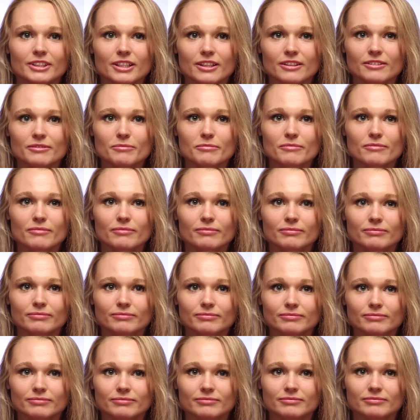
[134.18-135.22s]
know,
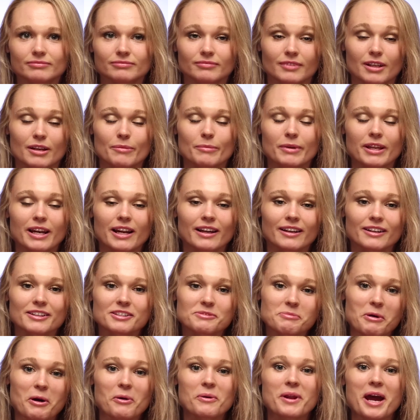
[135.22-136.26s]
I mean, I
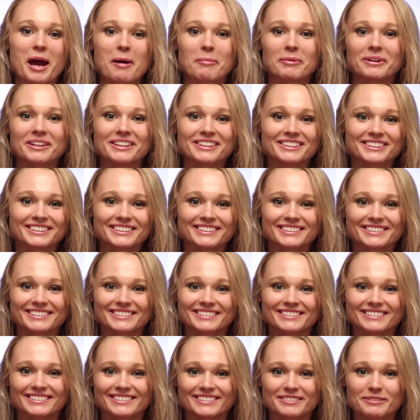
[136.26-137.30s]
guess my own happiness,
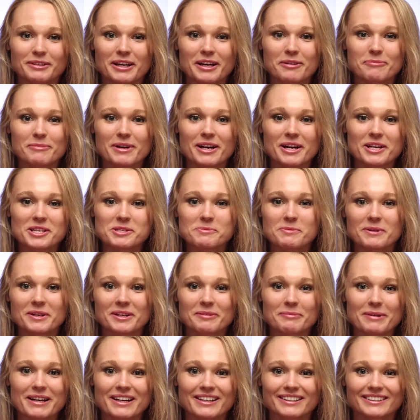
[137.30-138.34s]
my
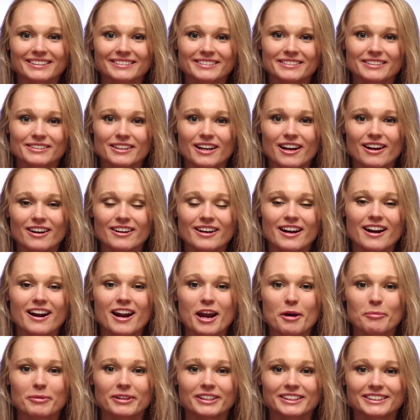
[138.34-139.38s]
husband and our
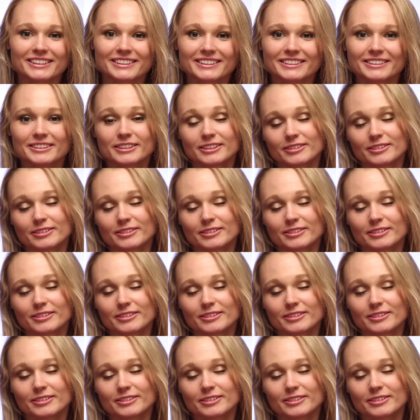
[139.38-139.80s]
happiness.